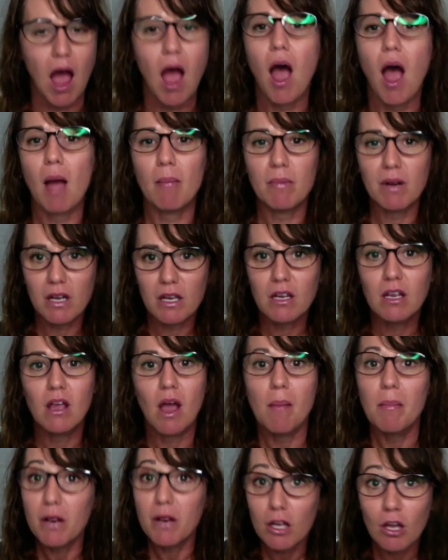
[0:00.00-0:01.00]
I'm
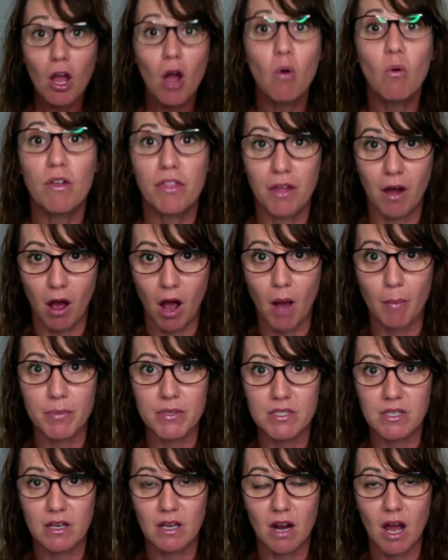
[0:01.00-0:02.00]
gonna go with the
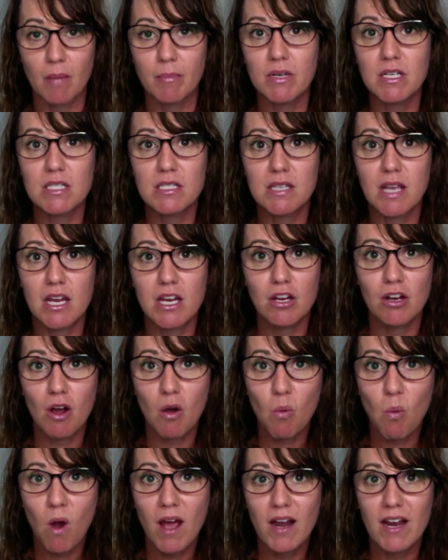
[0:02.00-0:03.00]
opposite. I'm gonna say, you know
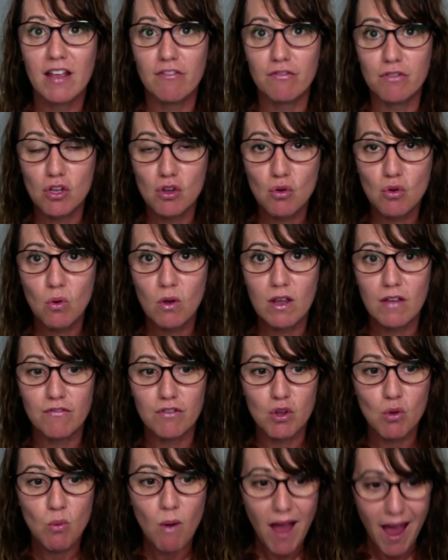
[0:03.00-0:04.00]
what? If
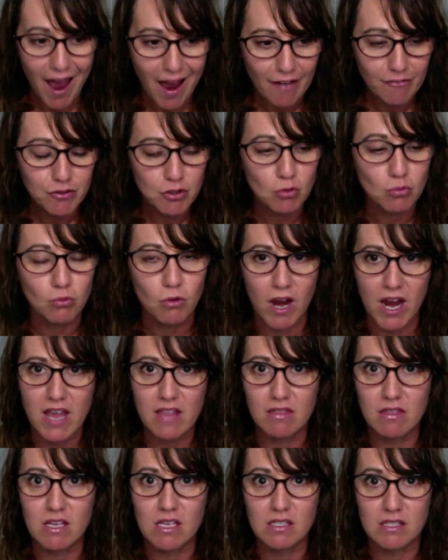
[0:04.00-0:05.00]
you have to
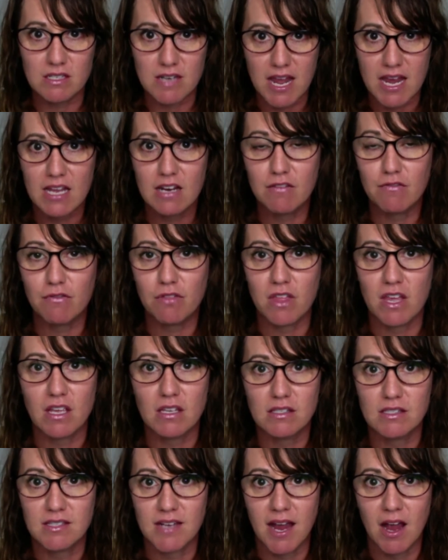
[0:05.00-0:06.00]
write these negative
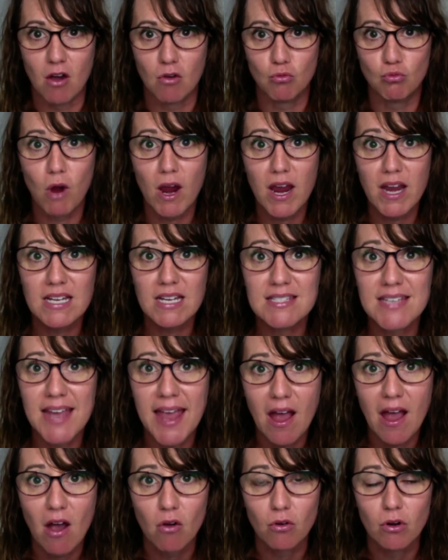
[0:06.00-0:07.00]
things down, write it
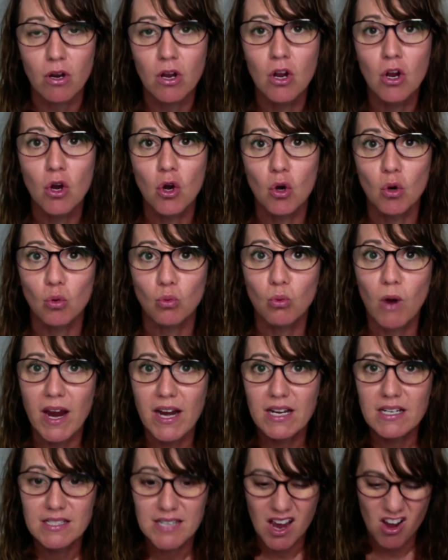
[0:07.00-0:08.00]
down. Write
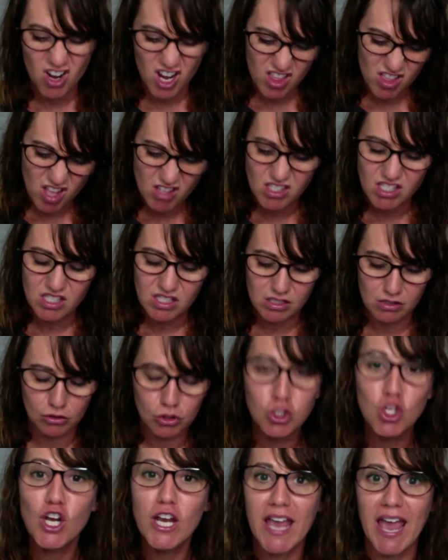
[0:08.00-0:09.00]
it down and then
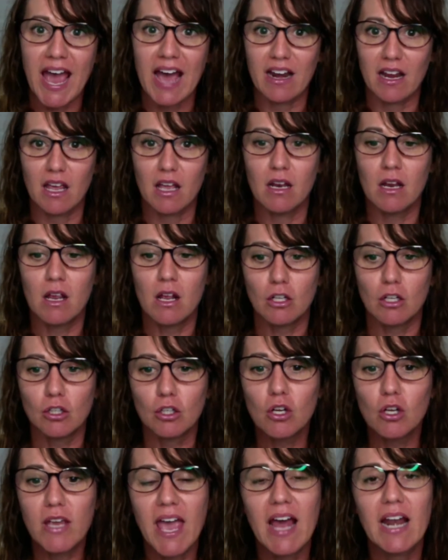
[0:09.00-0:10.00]
look at it.
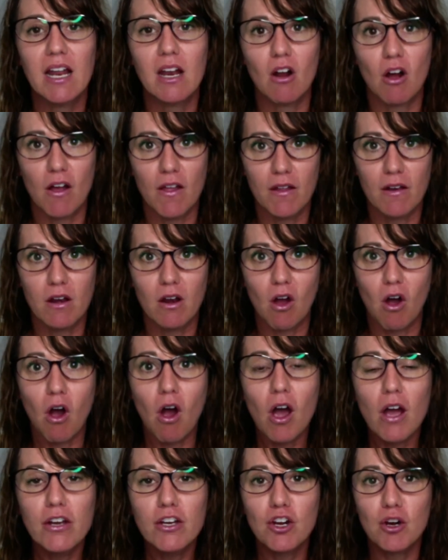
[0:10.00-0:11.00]
Look at it
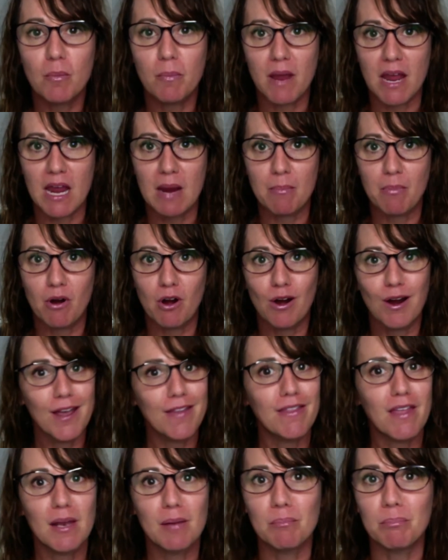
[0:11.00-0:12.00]
on your paper
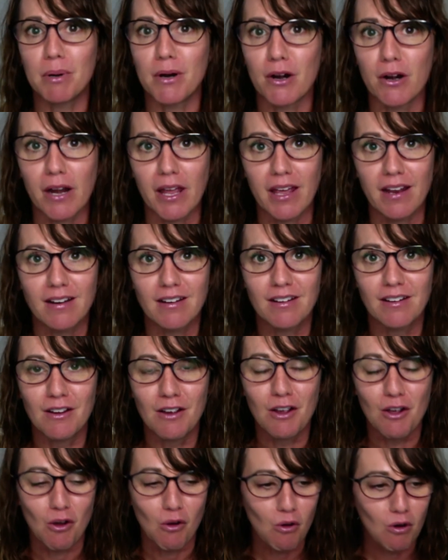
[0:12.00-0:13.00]
and then burn it,
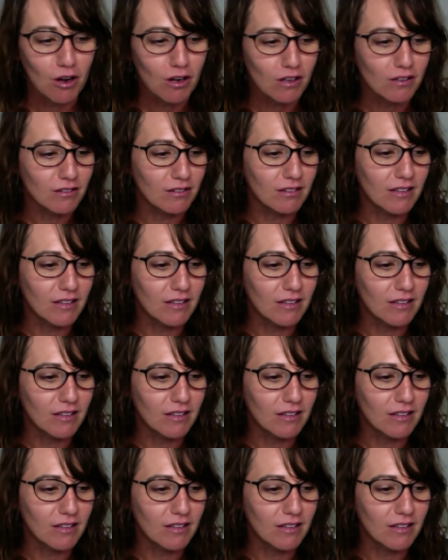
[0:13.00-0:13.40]
or